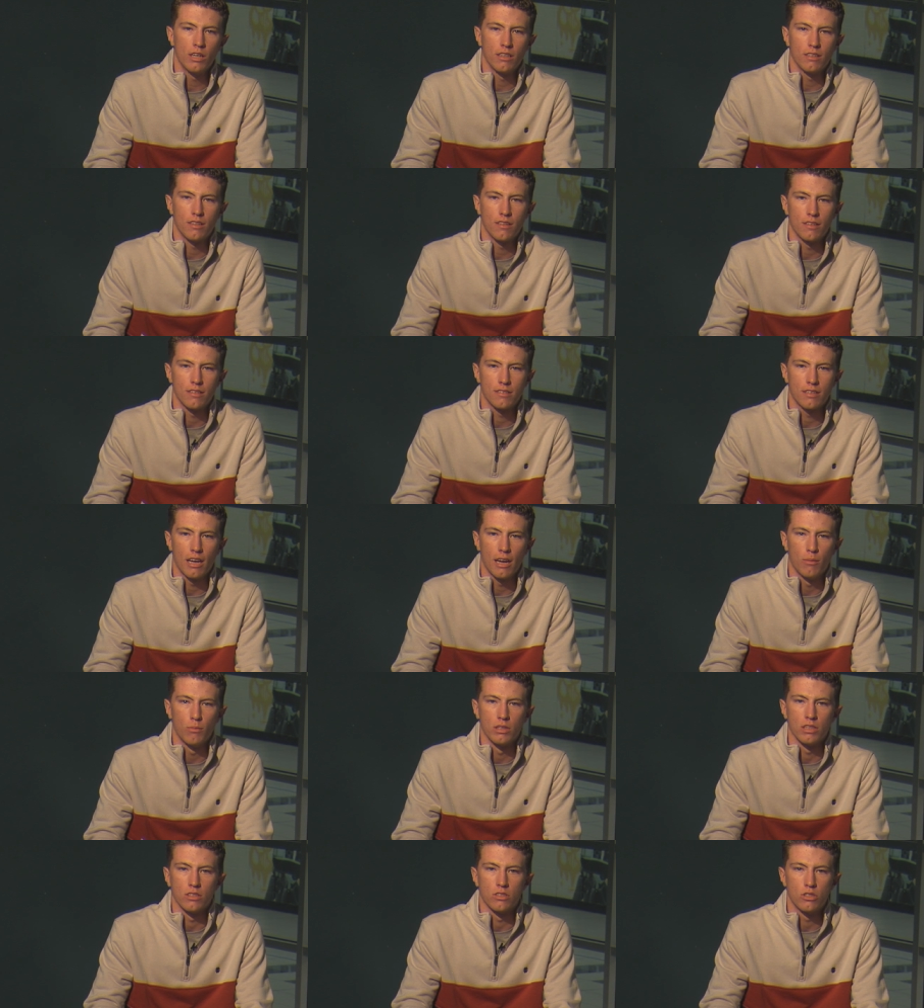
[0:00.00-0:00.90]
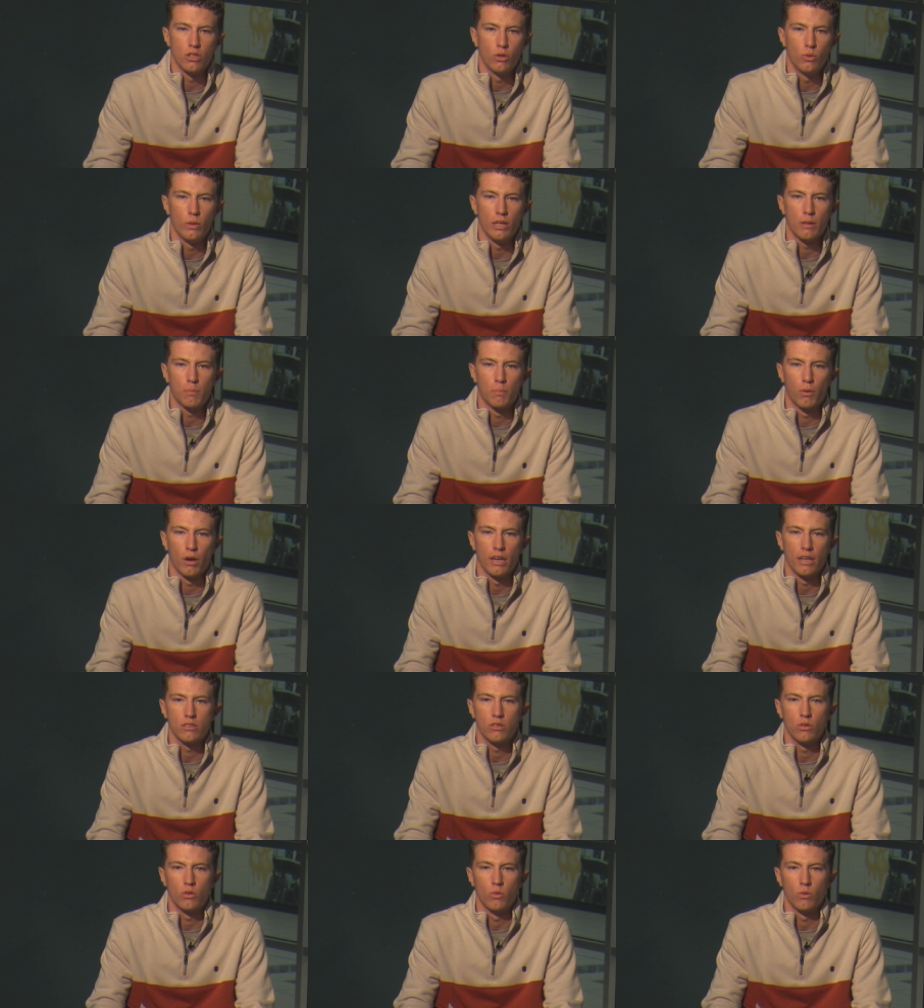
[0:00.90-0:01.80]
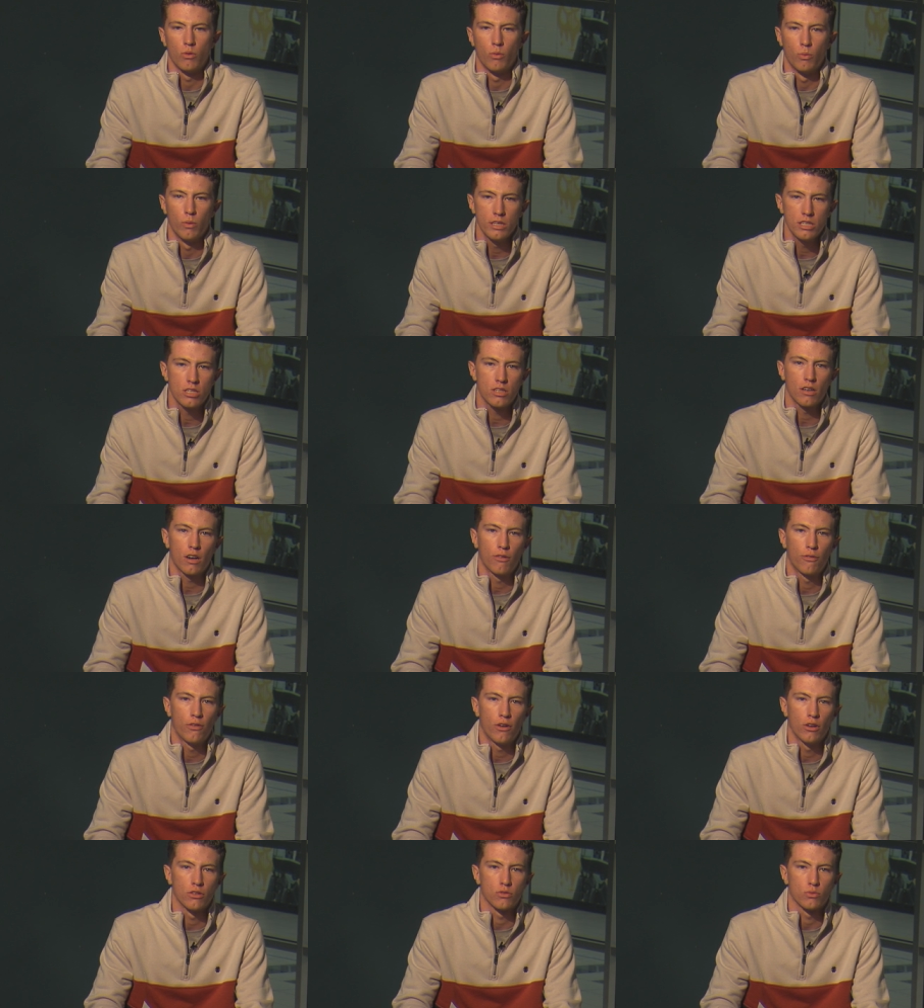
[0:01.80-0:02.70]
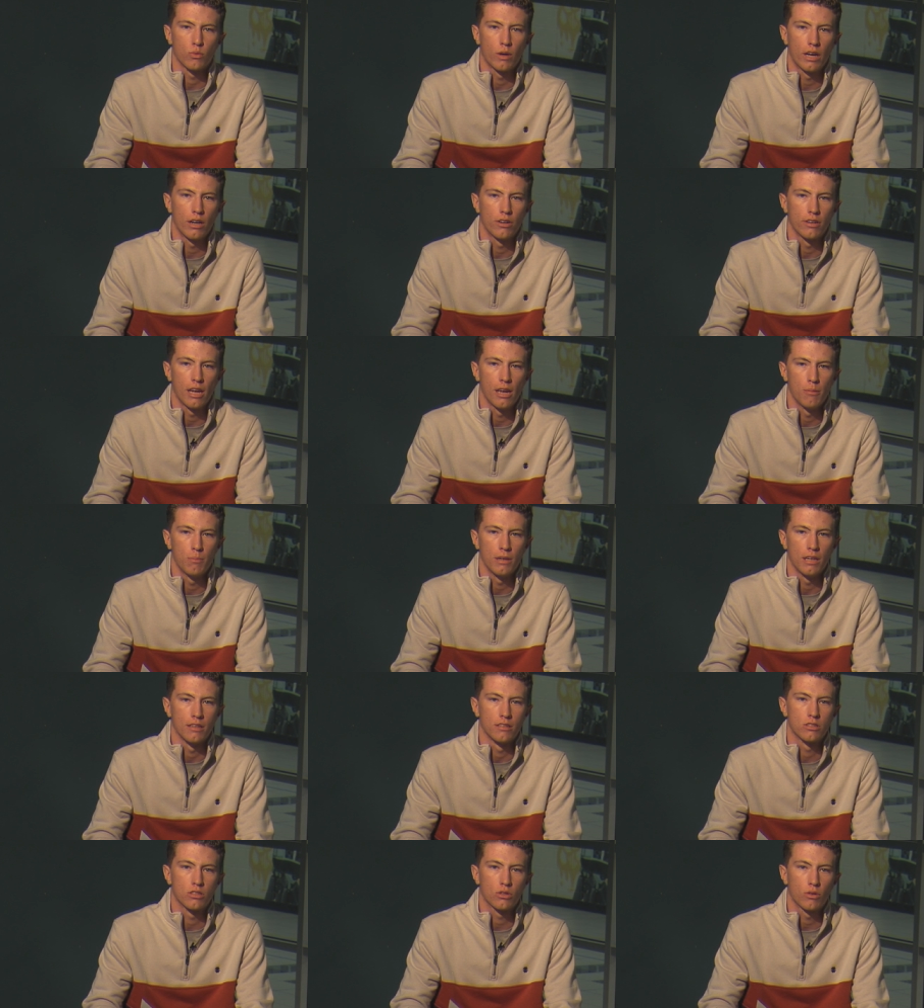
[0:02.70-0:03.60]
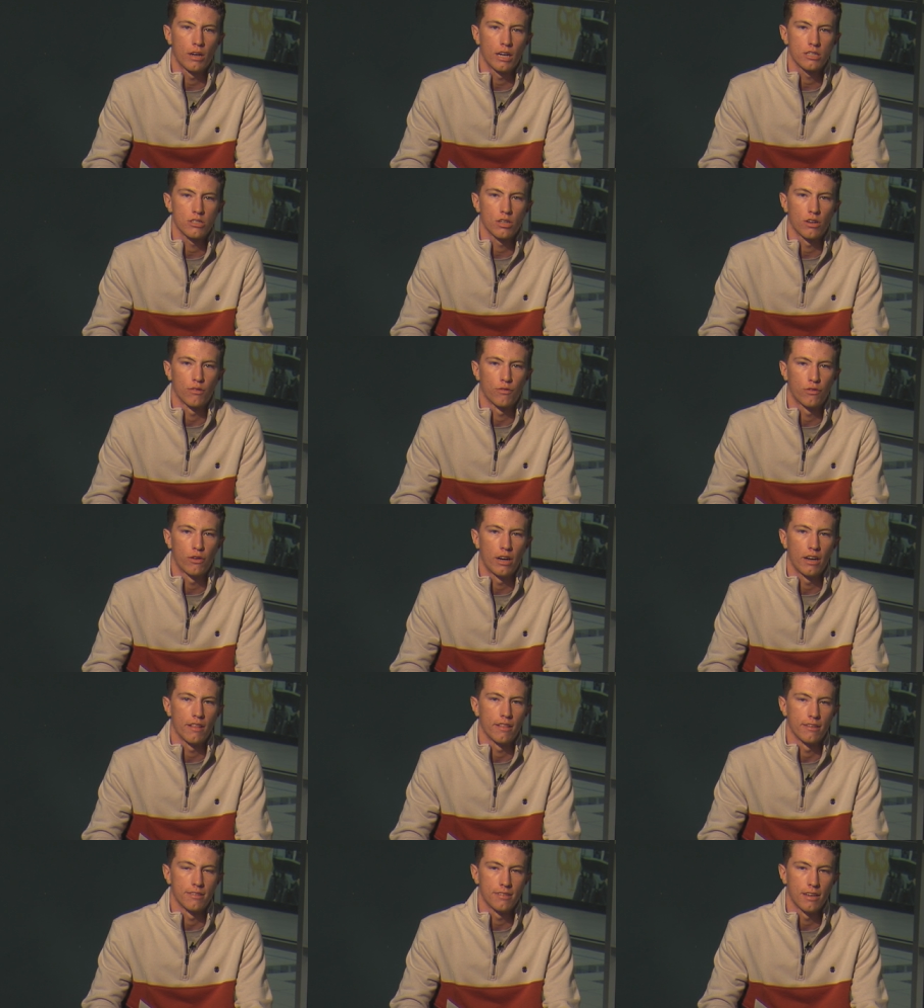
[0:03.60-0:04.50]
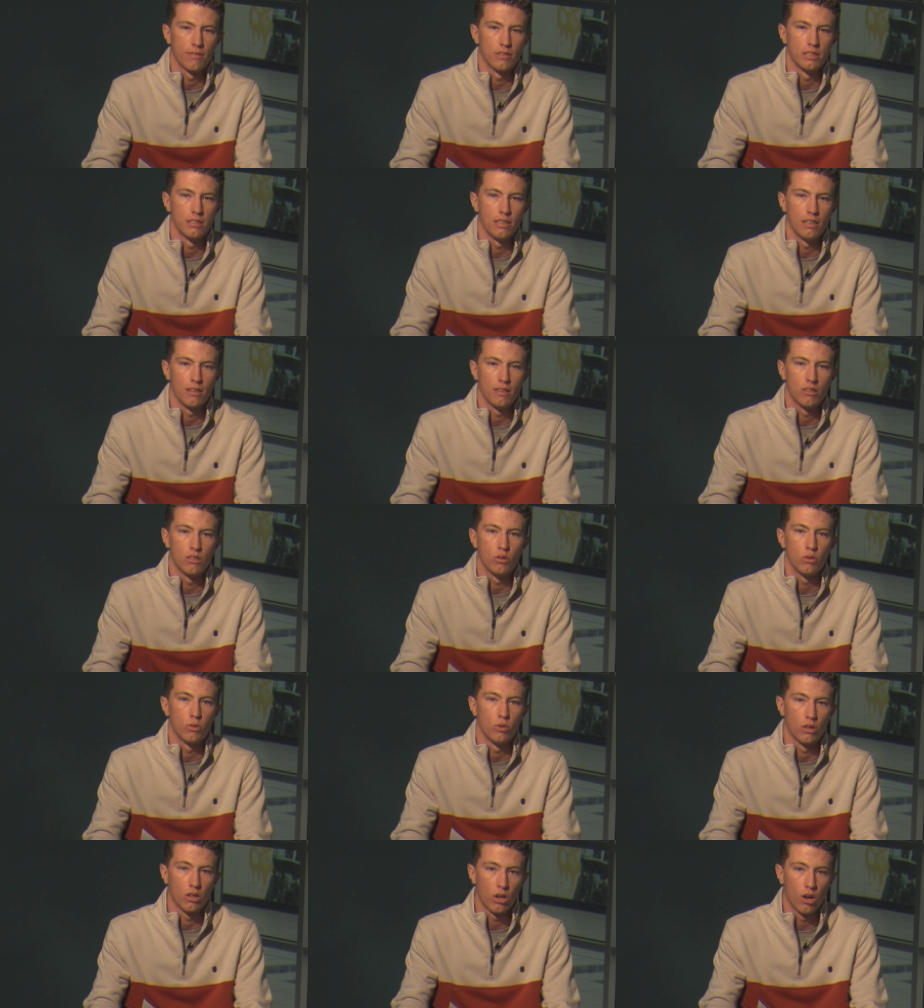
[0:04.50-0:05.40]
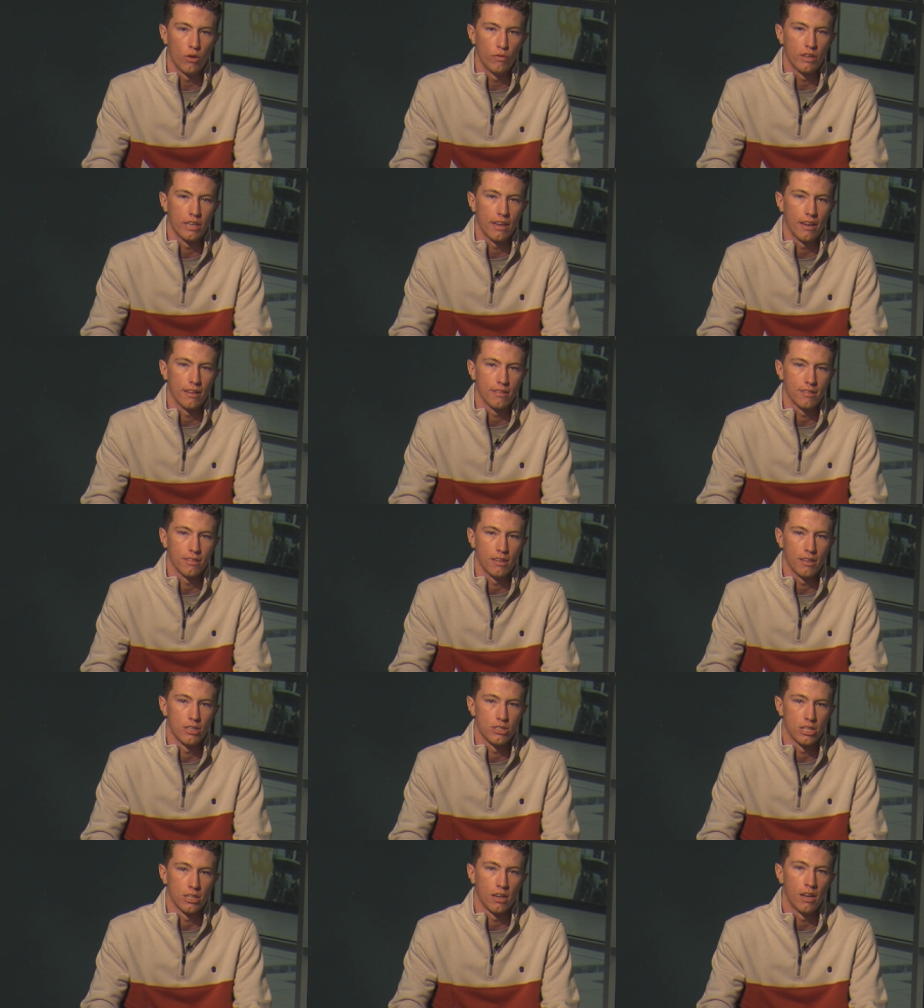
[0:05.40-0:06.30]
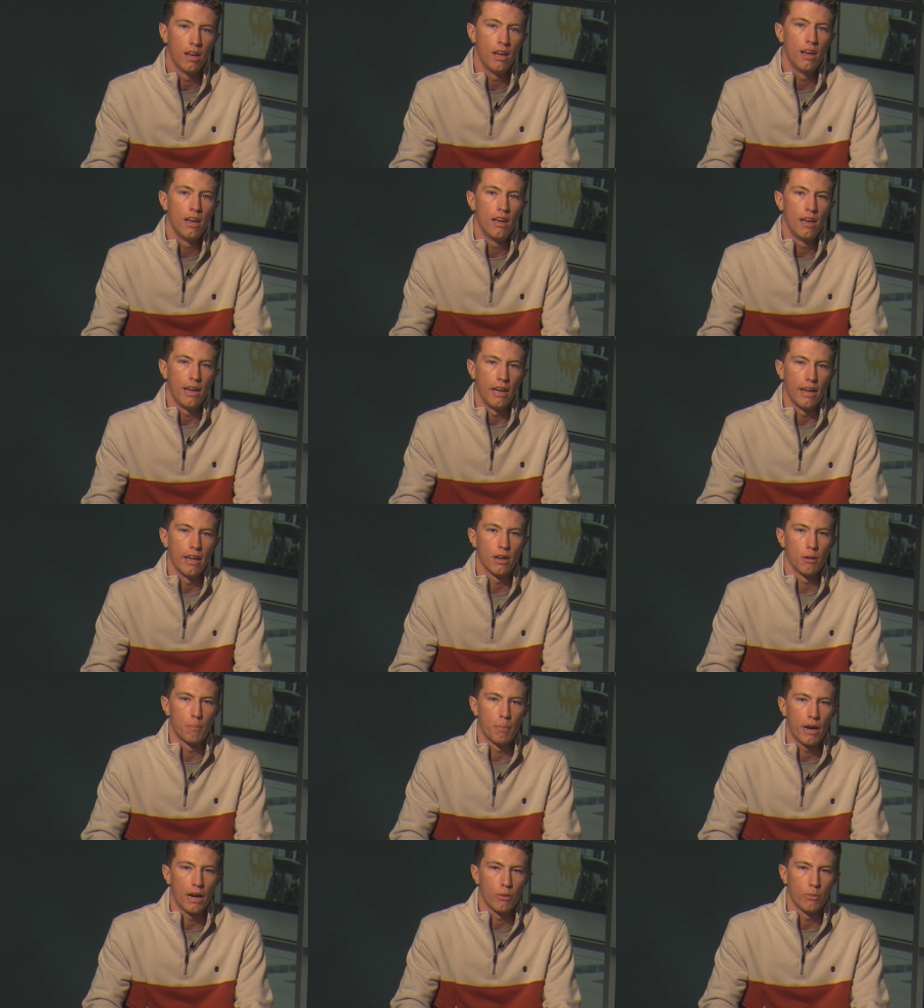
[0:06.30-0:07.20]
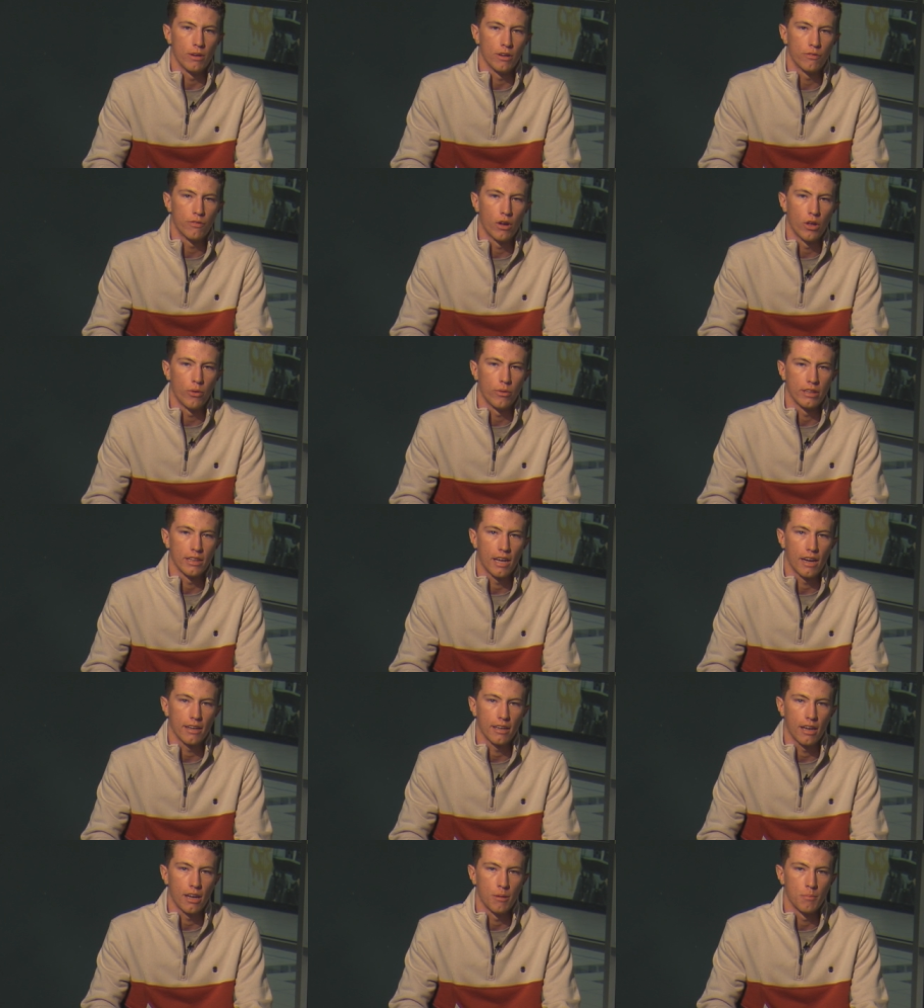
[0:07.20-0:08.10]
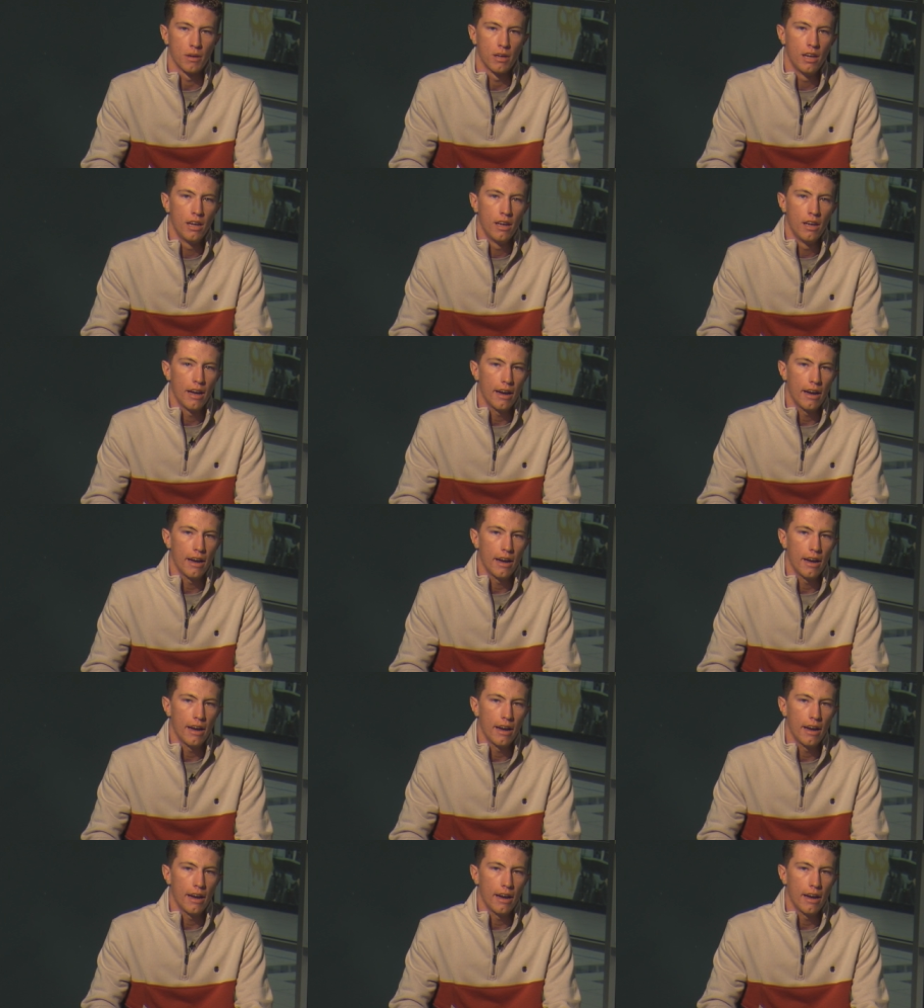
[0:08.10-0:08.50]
into this game with a 2-week break due to the Wichita Falls Rider game being scratched on Friday the 17th due to a COVID cancellation and a bye week following that game.